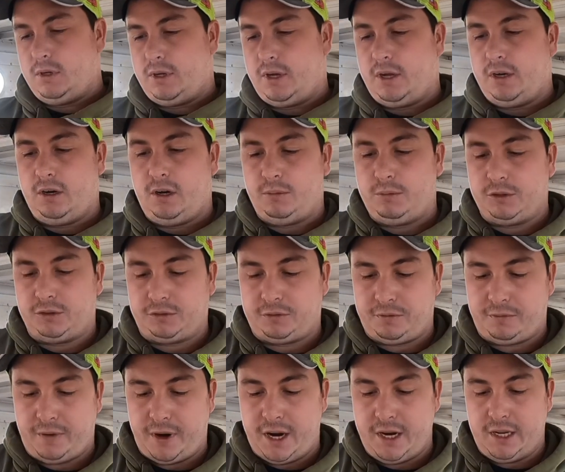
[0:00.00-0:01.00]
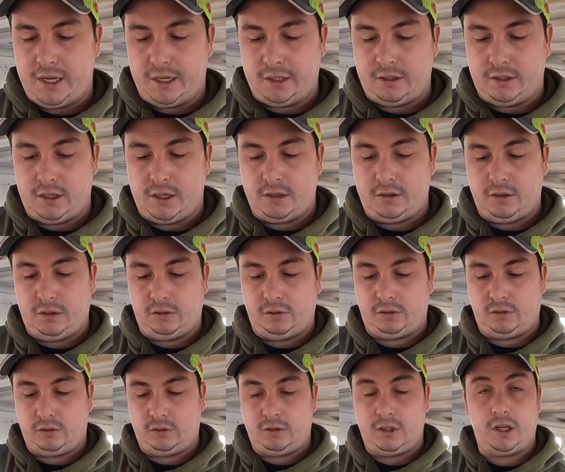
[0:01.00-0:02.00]
ended up just fighting it to get these
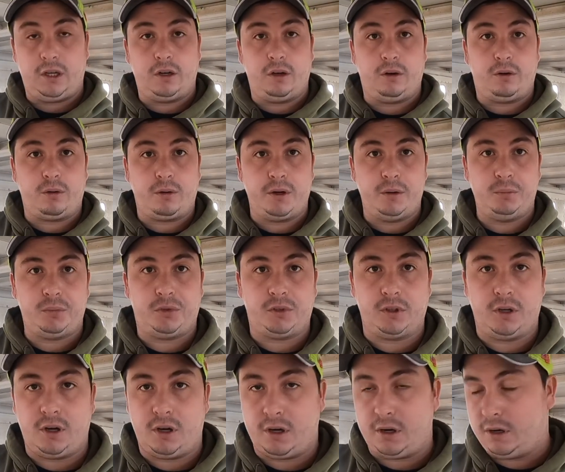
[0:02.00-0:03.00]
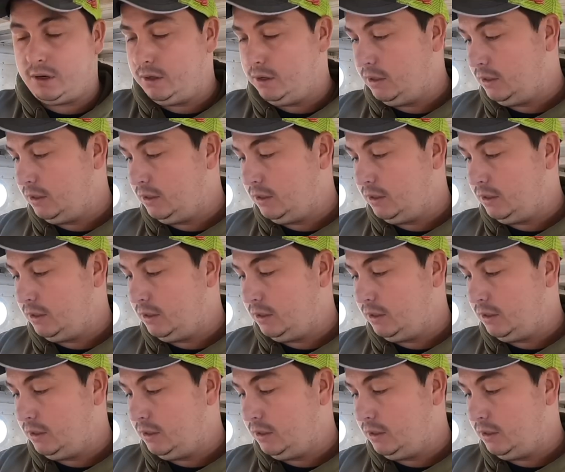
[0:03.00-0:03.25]
stinking crimps on.